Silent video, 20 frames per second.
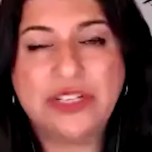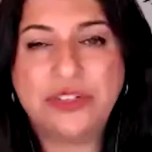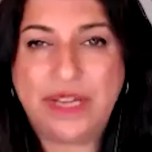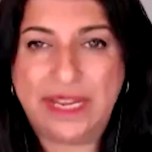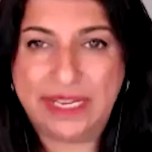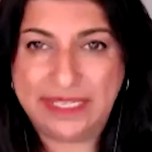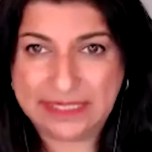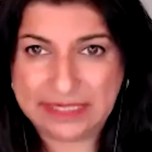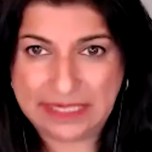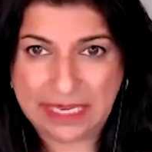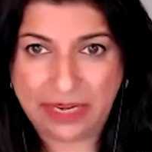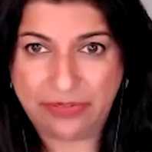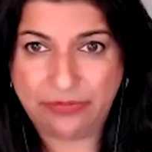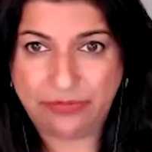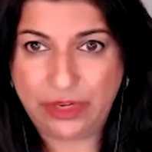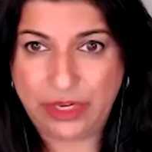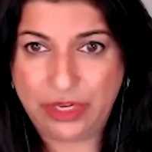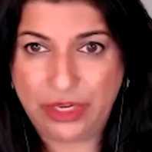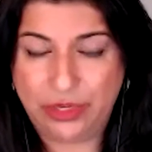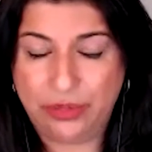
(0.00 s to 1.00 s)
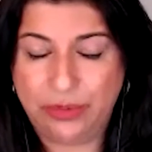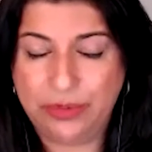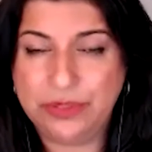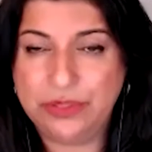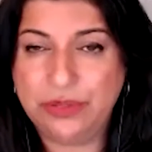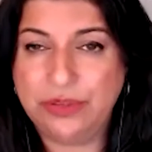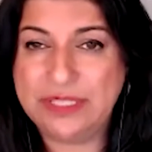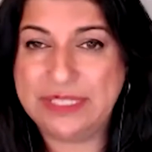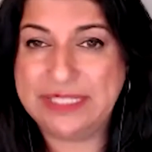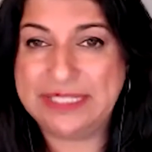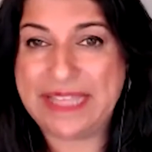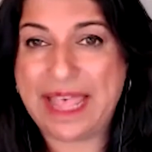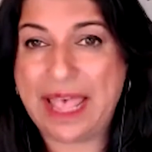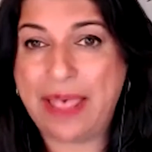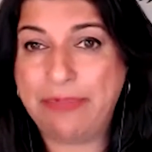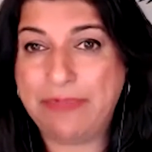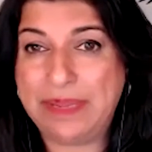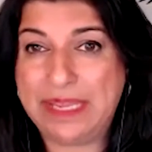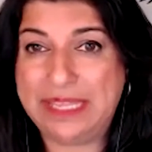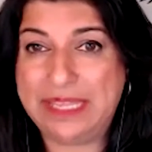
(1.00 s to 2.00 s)
translate for you so does
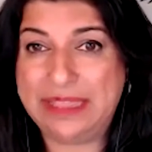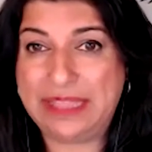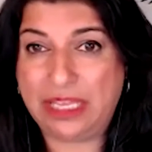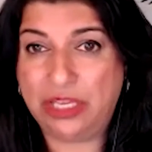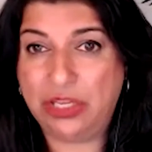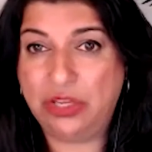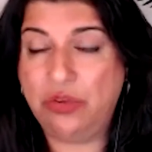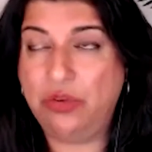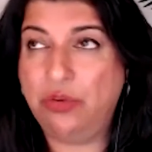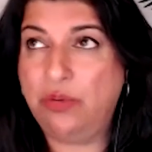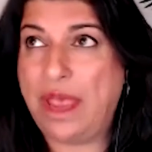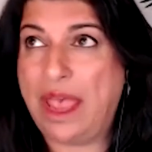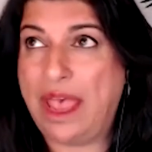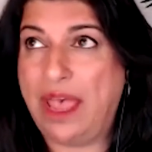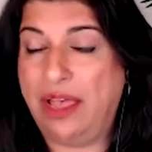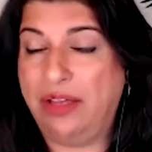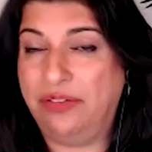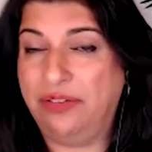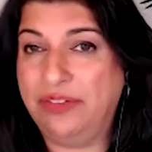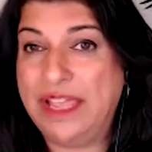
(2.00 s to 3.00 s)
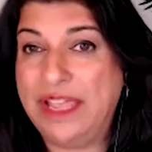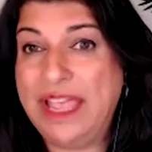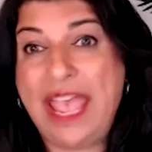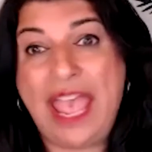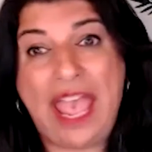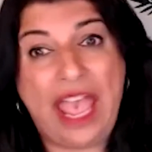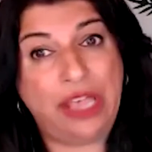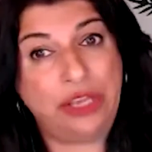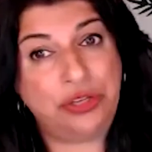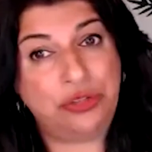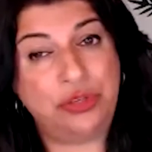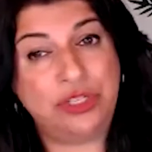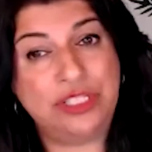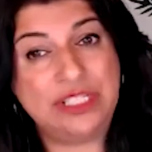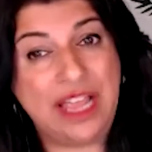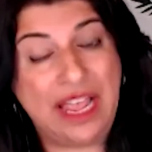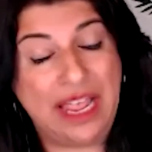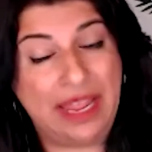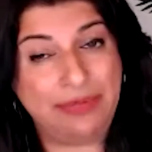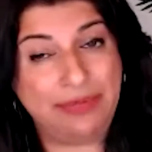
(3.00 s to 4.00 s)
that mean that you have extra
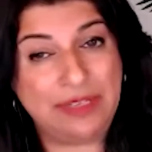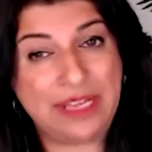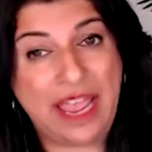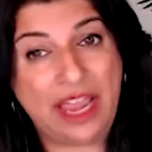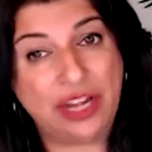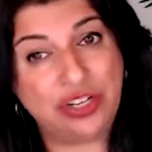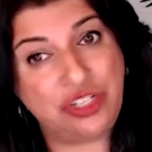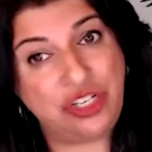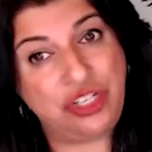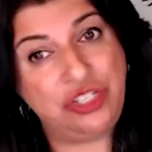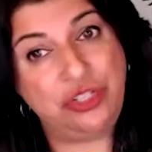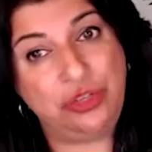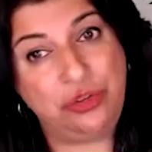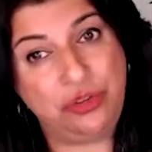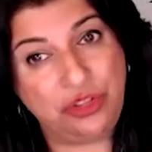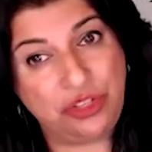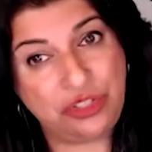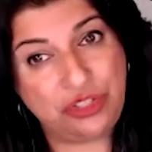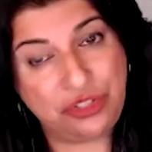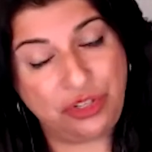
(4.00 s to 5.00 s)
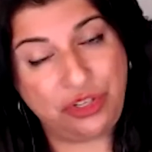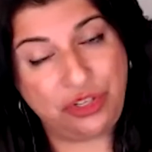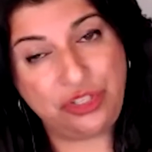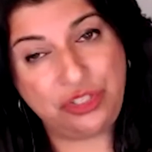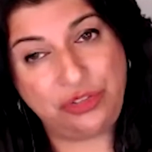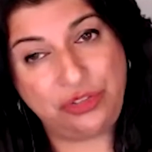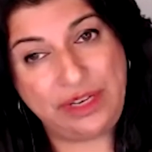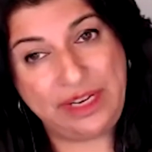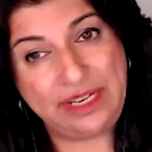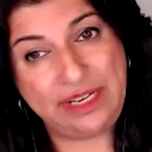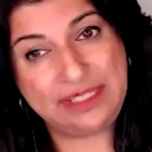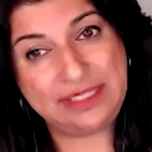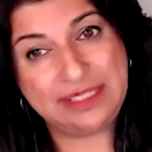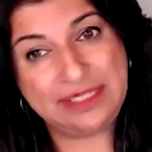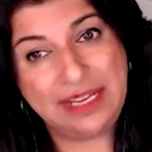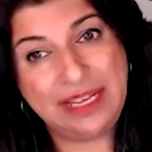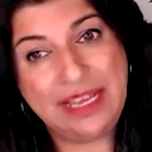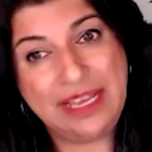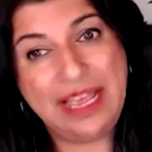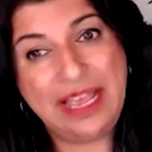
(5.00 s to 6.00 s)
time to actually do the surgeries
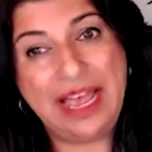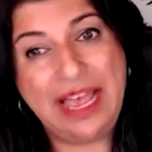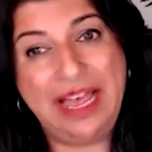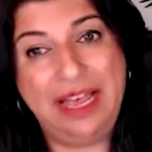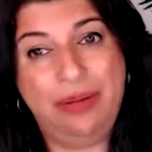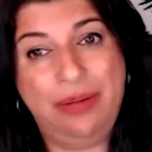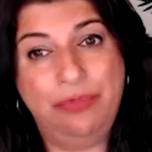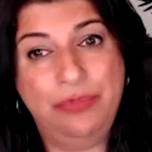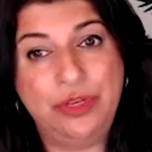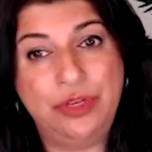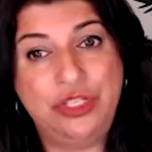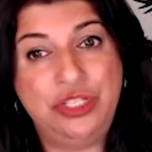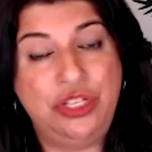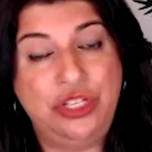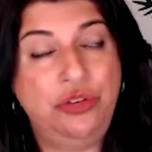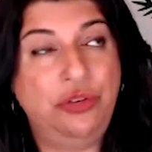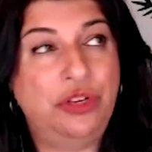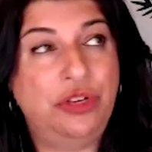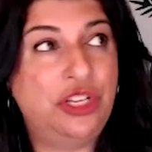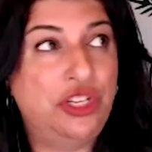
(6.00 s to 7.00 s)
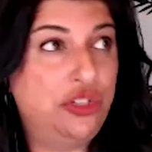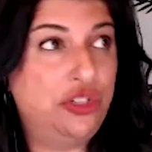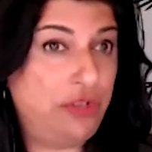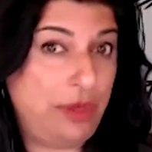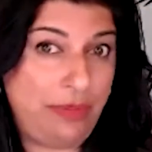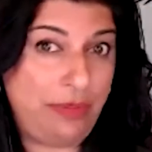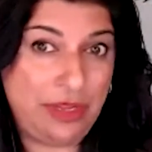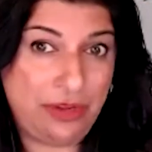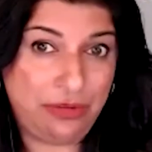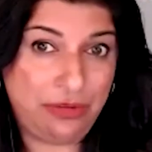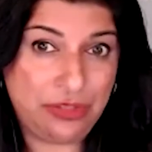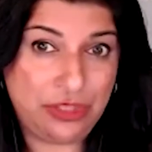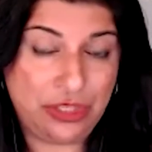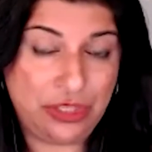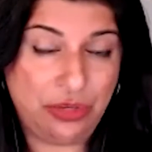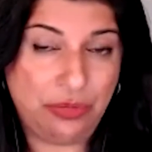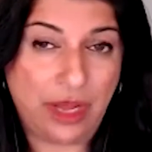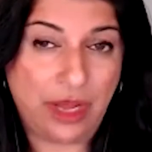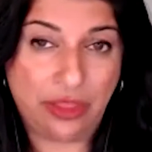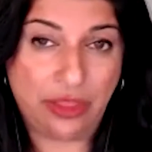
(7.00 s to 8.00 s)
um, do you contribute
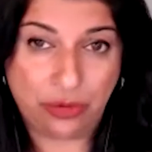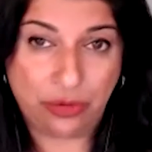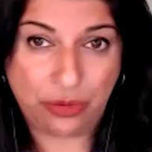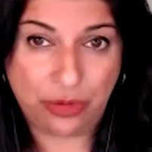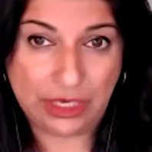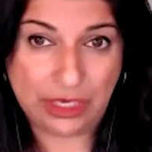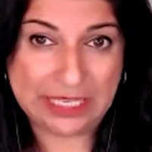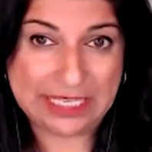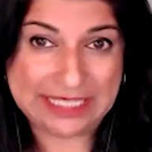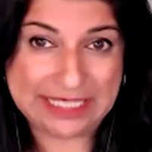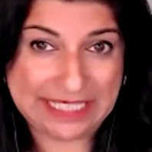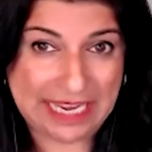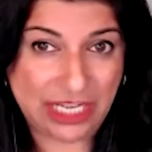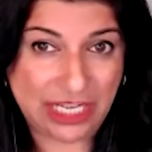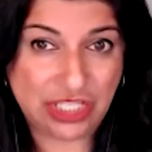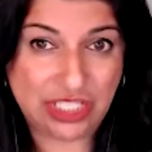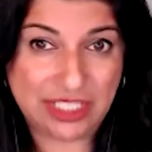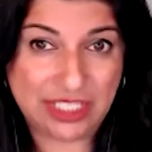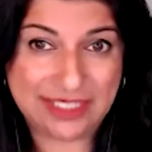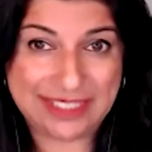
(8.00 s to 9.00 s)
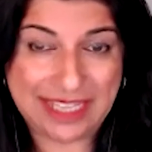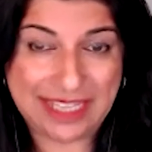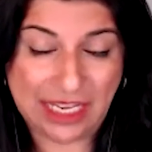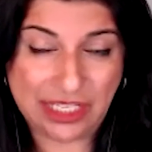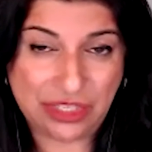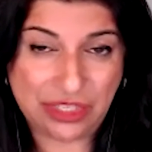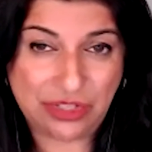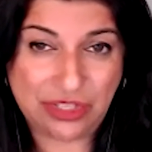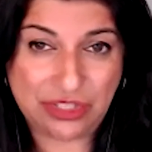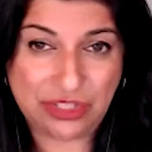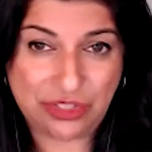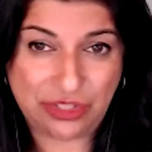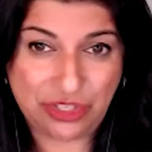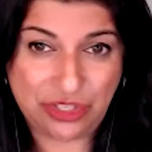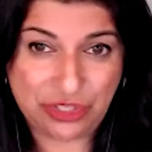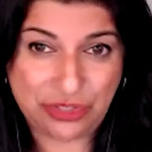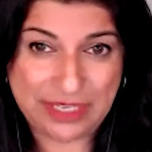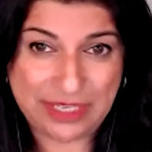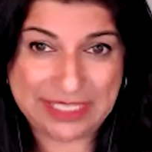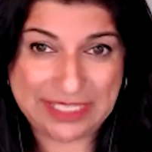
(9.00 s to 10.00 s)
to other organizations that do the
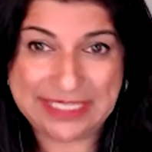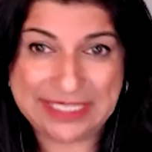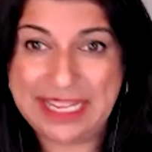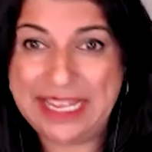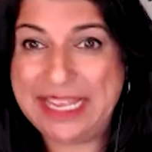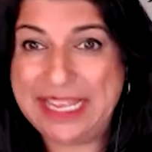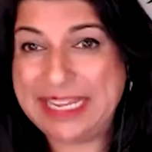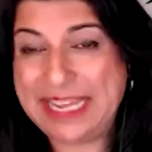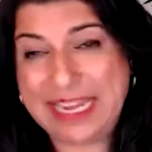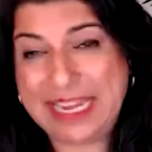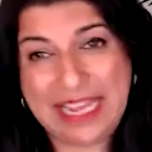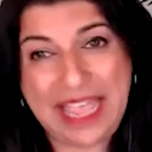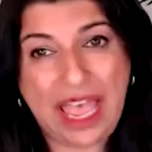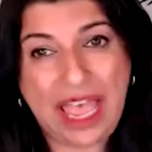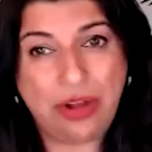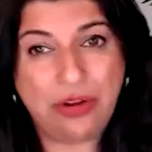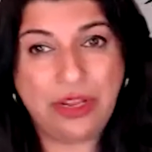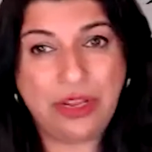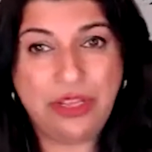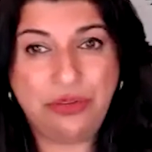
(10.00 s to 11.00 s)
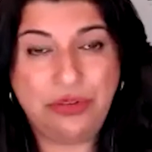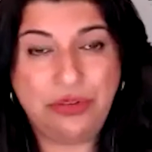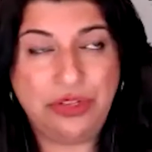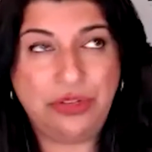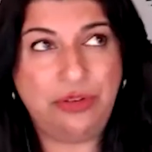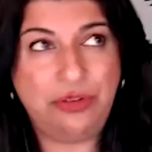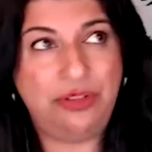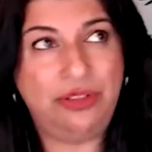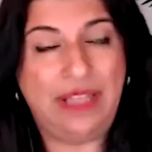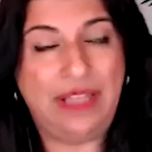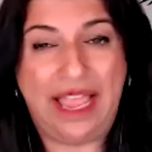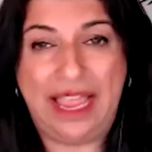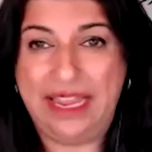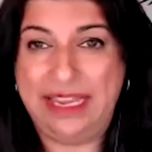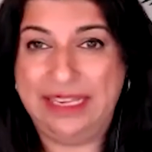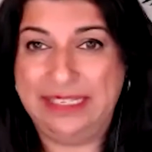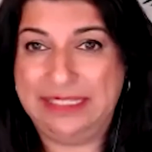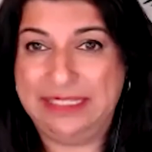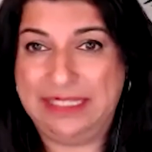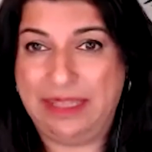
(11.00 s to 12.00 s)
surgeries kind of how do you
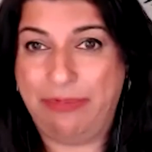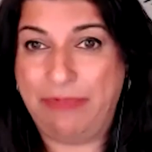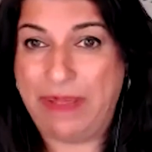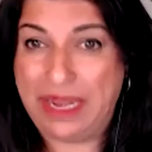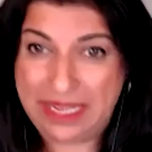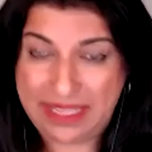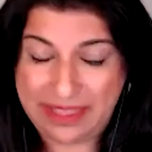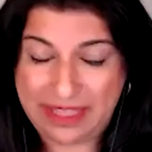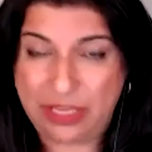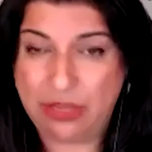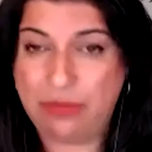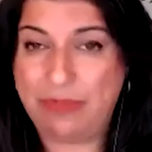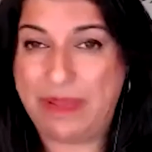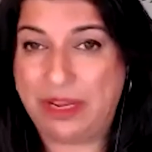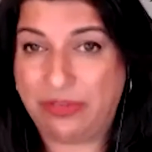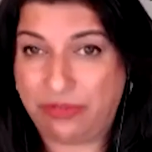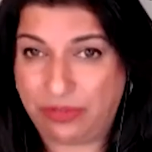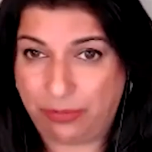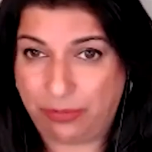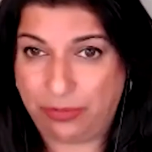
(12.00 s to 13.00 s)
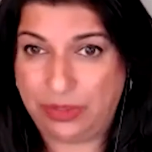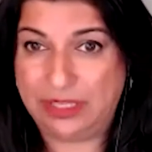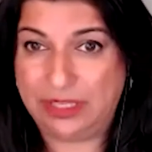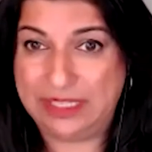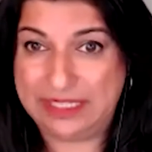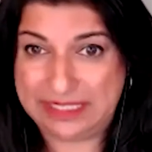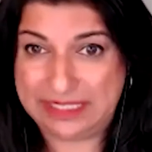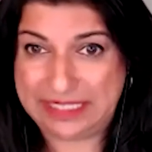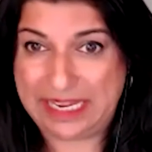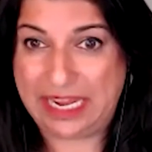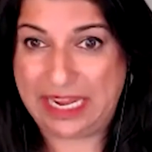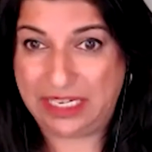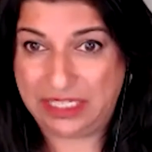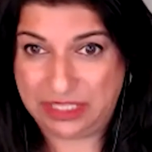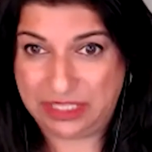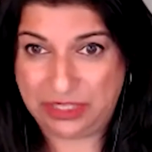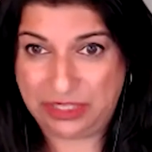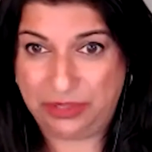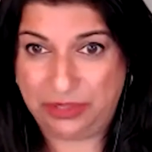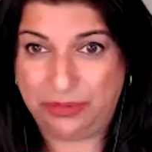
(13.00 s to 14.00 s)
utilize the money that you make from real estate
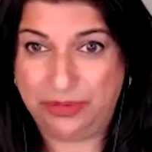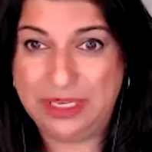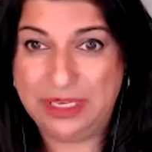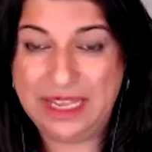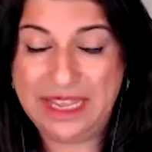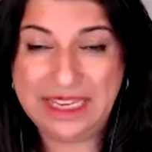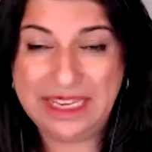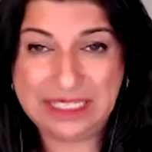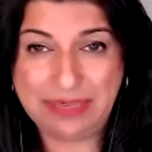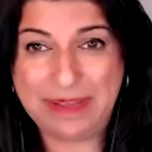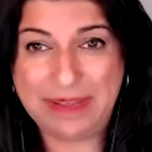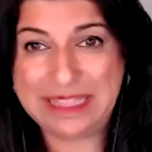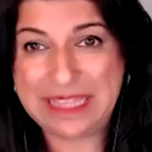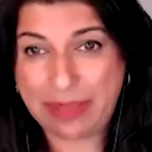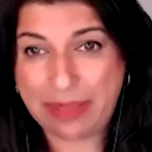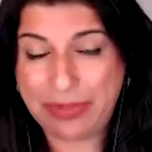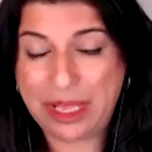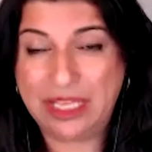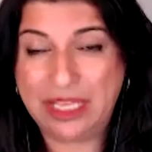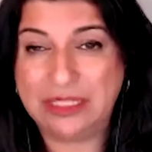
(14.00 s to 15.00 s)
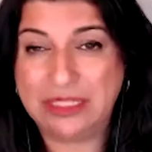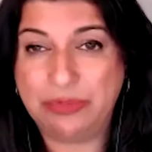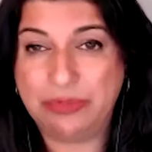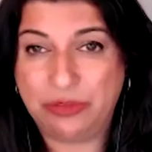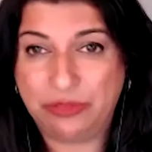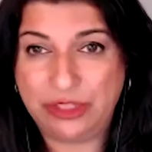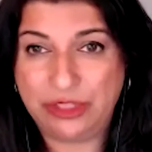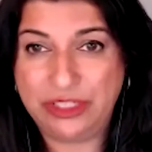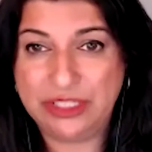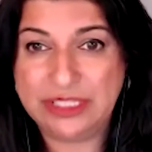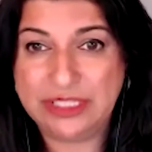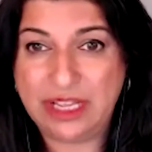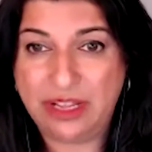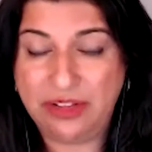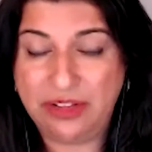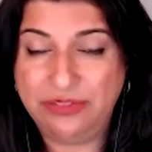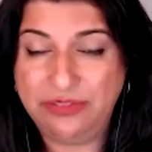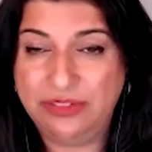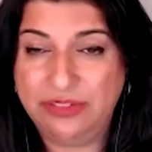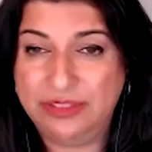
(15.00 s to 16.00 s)
to to make that possible for
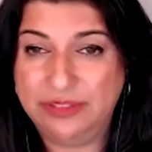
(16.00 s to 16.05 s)
yourself